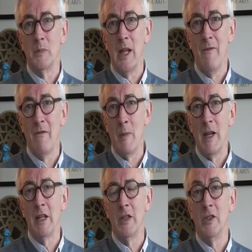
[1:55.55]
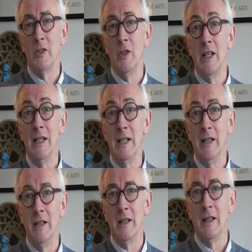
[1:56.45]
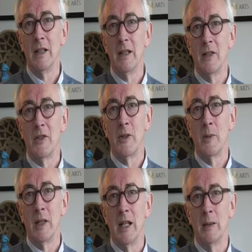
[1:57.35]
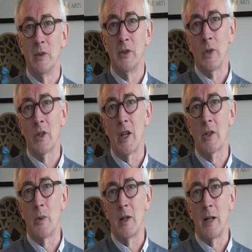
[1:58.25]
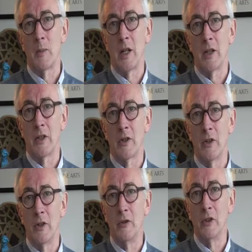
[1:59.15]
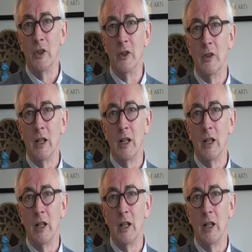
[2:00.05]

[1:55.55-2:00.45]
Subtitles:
information you need to be able to assess what that practice can offer you.